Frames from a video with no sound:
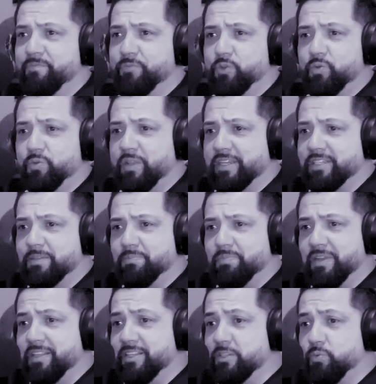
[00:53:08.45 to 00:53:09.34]
who like to
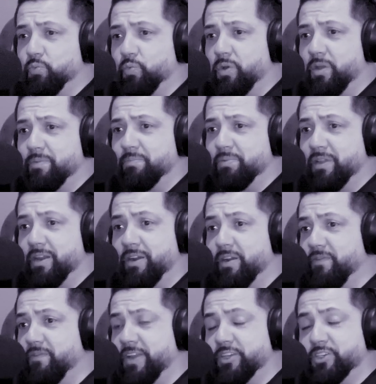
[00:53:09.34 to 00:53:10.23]
play these
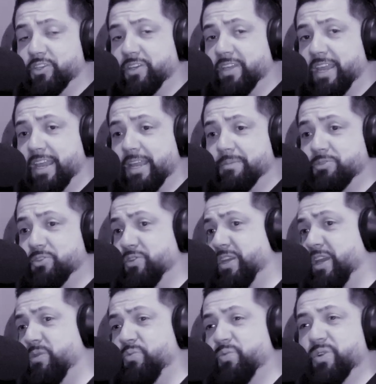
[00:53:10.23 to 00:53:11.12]
one-player adventure games, you
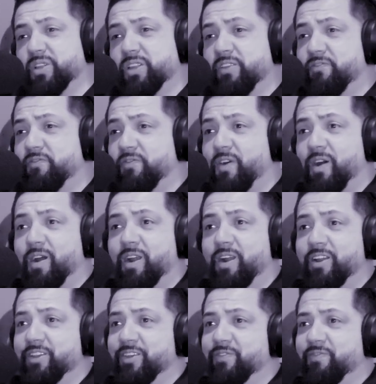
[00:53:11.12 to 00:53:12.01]
get really
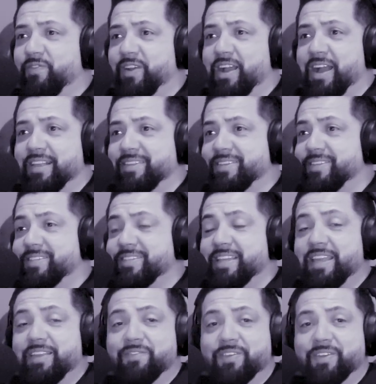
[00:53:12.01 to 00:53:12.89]
far and you forgot to
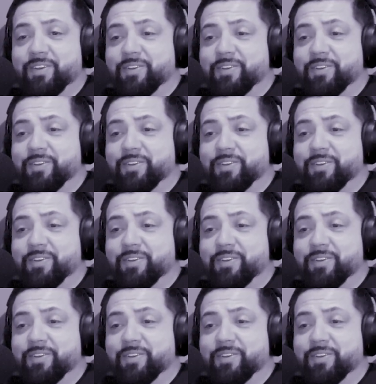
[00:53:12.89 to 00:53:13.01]
save it